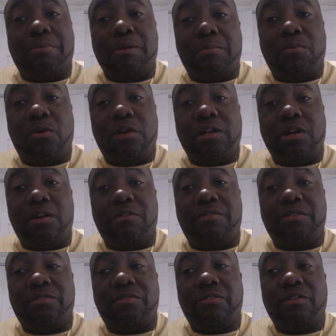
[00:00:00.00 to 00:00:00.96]
bit more
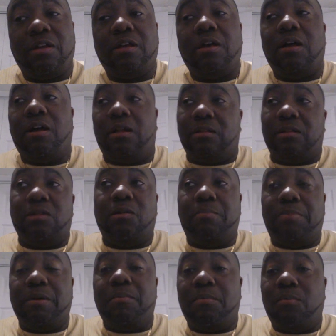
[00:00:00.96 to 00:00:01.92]
nervous, a little
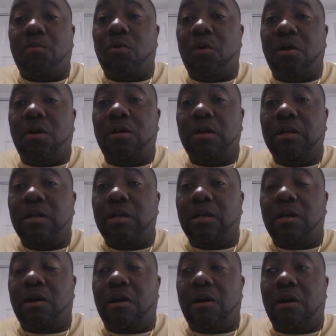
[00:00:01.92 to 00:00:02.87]
bit more
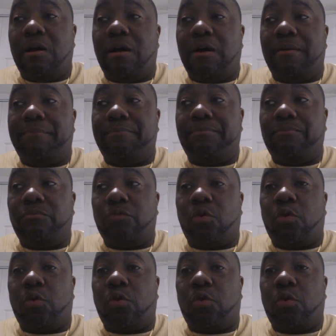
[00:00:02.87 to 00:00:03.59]
um,